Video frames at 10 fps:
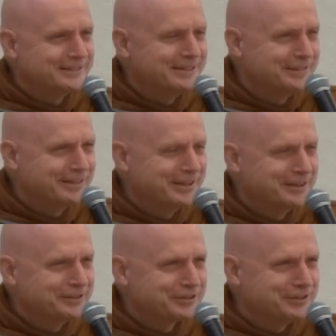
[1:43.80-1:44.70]
So
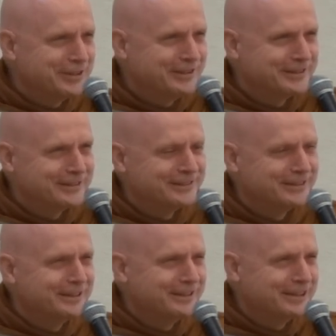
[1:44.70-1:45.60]
it was quite
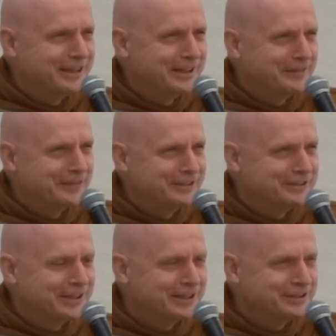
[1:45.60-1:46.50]
a
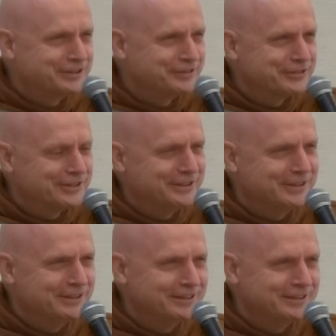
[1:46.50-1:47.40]
challenge for the
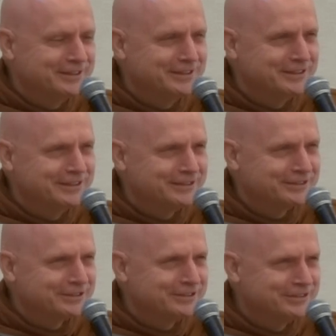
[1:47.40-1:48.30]

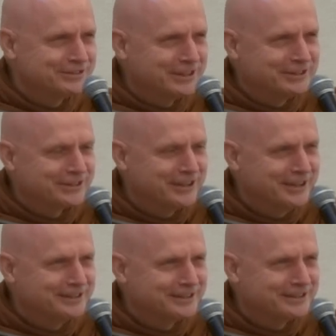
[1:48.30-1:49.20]

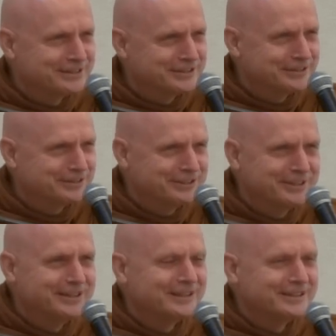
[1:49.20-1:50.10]
translator to
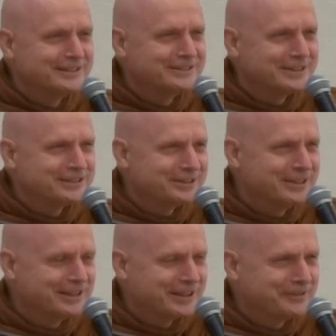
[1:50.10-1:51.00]

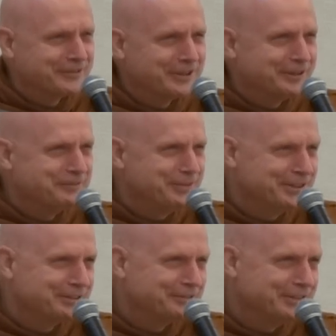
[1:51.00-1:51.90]
translate that without
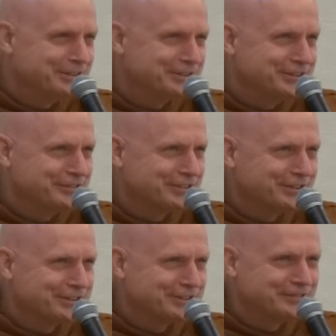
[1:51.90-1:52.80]
being offensive to
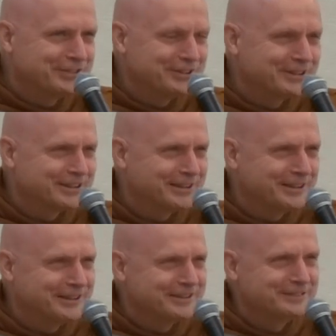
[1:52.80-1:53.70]
this very
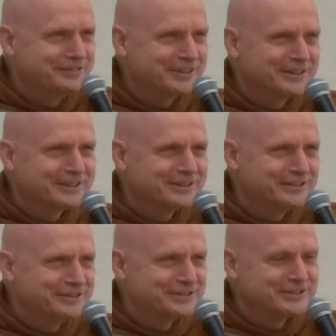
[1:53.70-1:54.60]
kind vicar
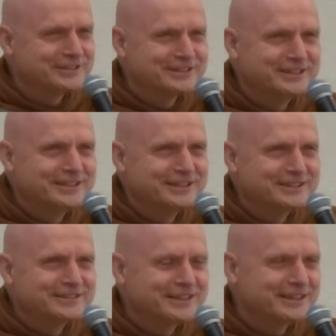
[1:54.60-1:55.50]
who
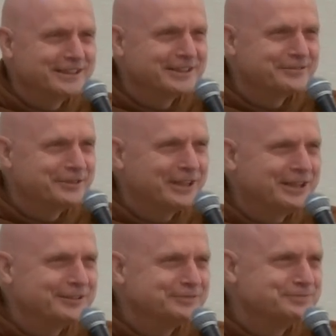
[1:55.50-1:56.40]
was taking them
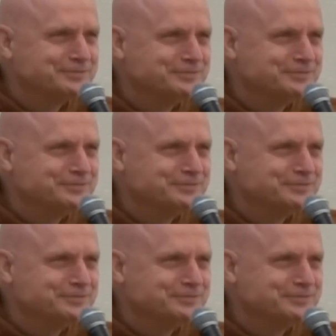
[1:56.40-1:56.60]
round.